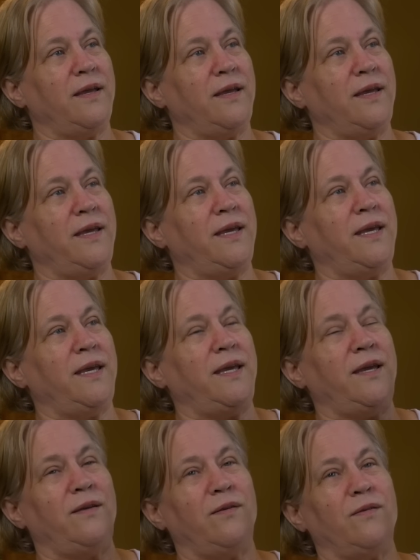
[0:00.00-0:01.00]

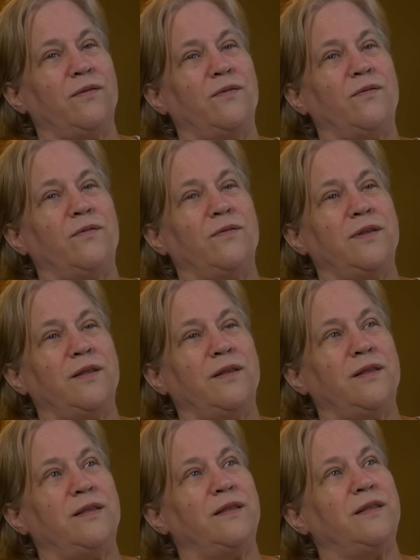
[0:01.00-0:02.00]
he
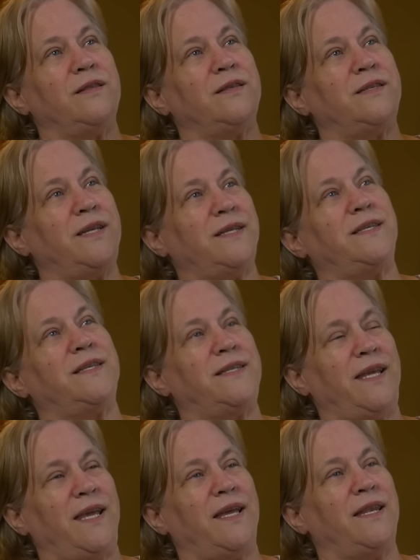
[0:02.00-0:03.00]
sticks his
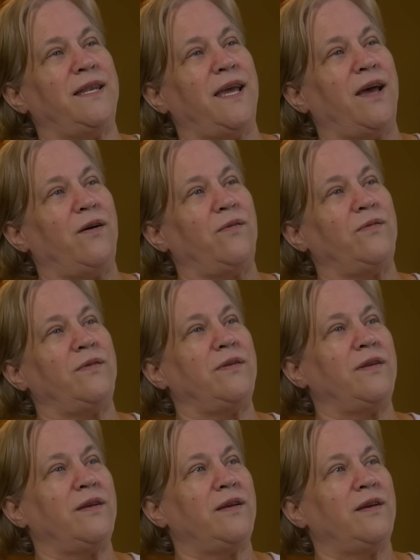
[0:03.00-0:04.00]
hand out
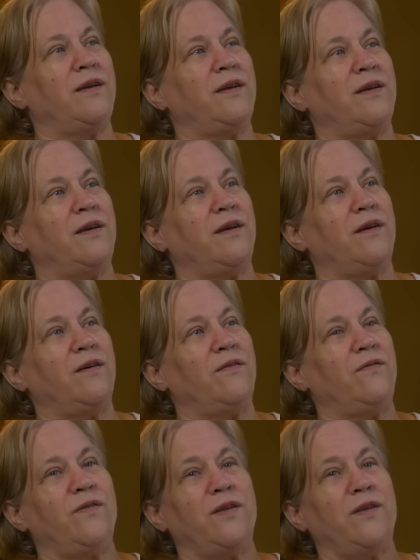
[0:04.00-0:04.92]
of